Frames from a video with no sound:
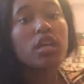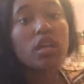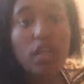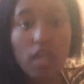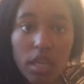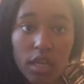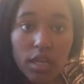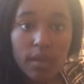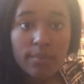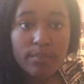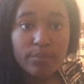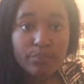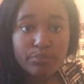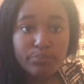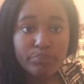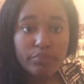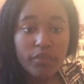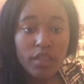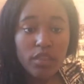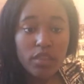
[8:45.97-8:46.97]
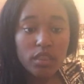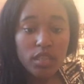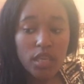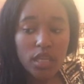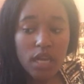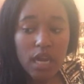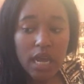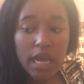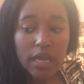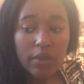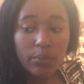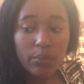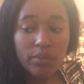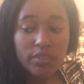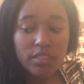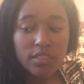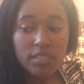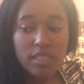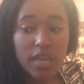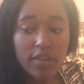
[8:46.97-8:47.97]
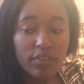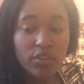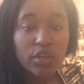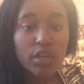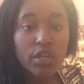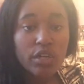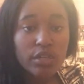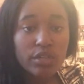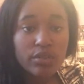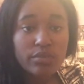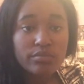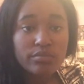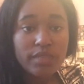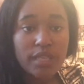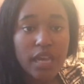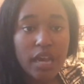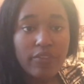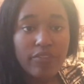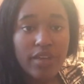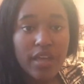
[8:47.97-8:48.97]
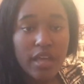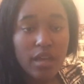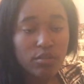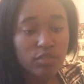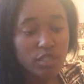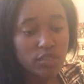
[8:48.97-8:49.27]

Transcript: And then I went to this other girl that I found.